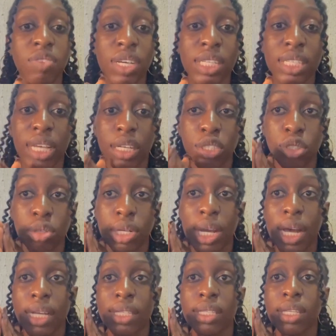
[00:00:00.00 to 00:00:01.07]
and
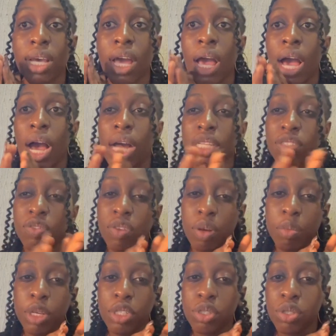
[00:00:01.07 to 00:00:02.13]
triggers an
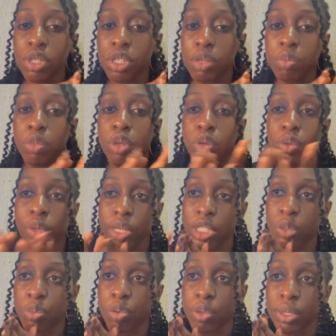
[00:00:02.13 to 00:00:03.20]
inflammatory immune
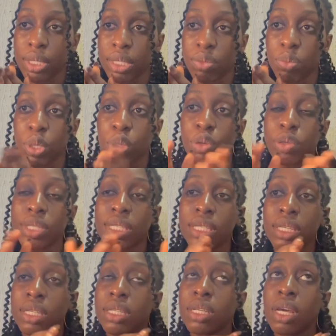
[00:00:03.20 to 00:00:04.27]
response,
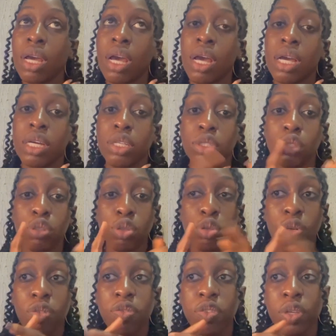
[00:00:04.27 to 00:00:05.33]
recruiting
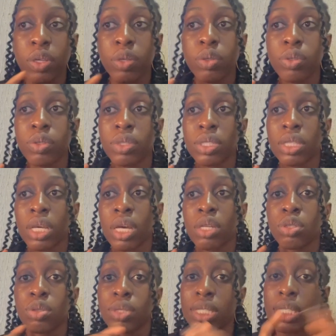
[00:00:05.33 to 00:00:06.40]
neutrophils
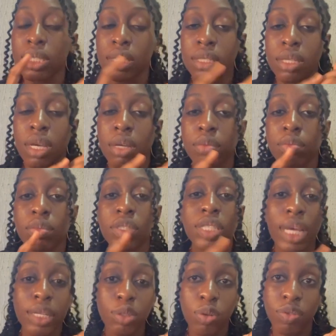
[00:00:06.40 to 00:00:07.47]
to the
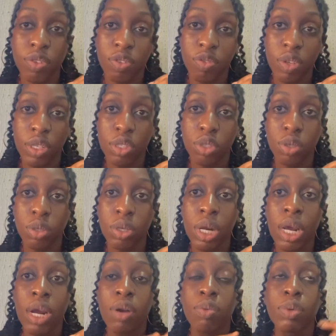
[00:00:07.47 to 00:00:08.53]
site of infection,
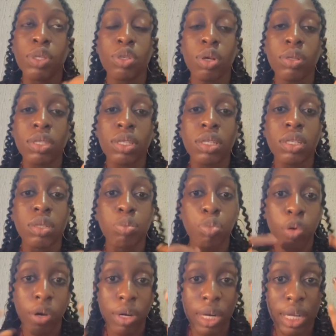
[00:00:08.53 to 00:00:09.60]
resulting in
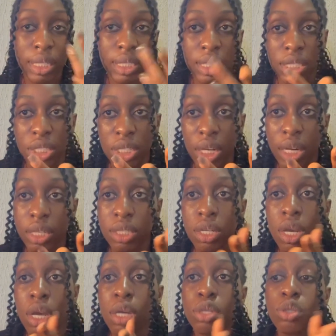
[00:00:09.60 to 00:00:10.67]
purulent discharge.
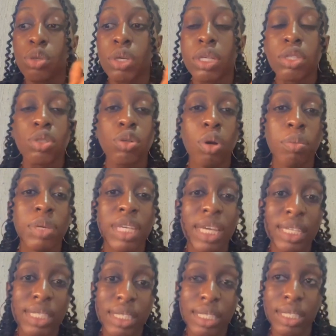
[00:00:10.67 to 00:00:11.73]
So in some
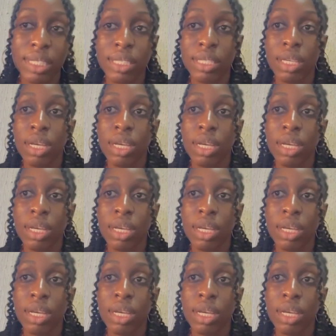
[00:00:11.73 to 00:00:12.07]
cases,